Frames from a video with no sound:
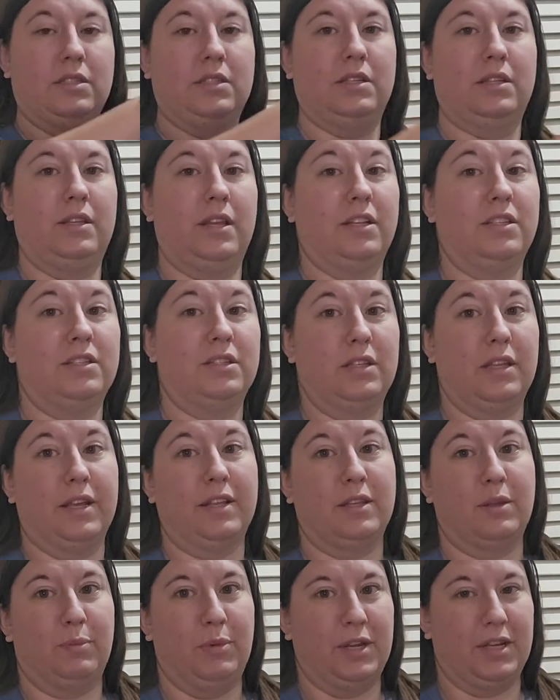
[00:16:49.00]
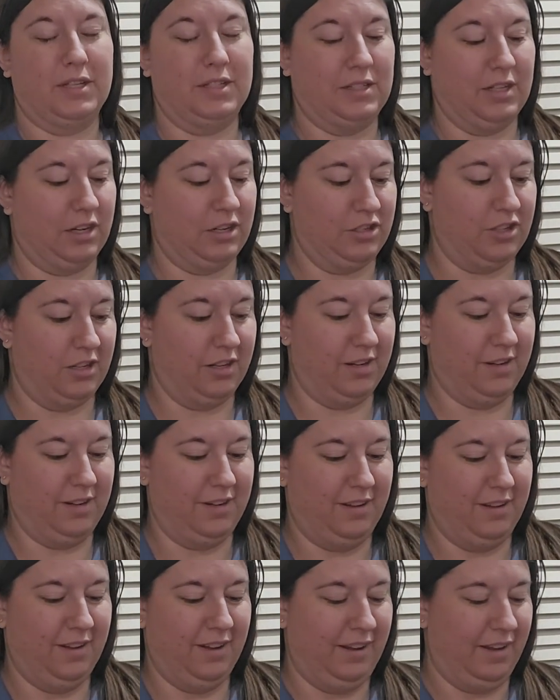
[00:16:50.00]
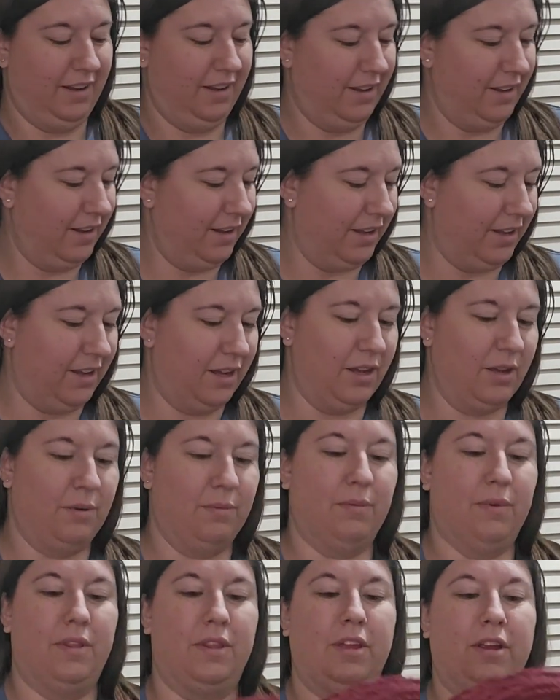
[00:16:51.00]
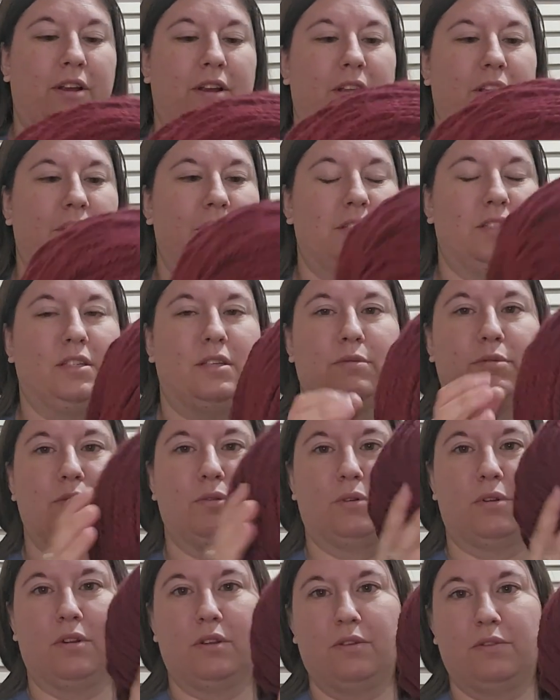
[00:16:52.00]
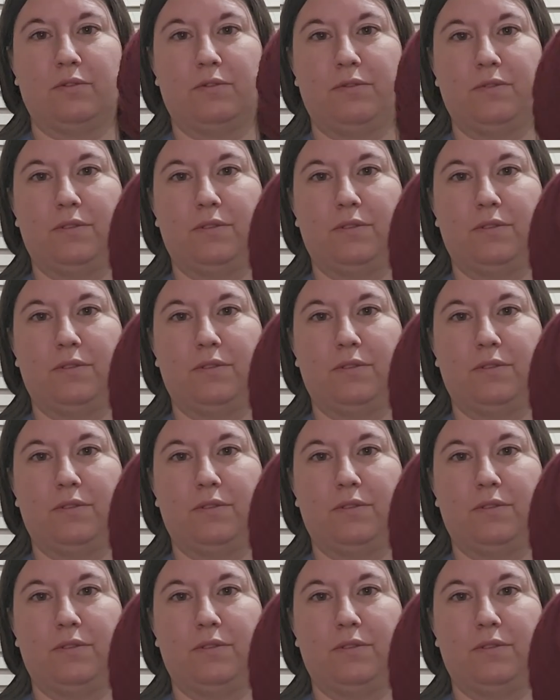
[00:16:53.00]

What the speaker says: that's like the biggest section. There is some sort of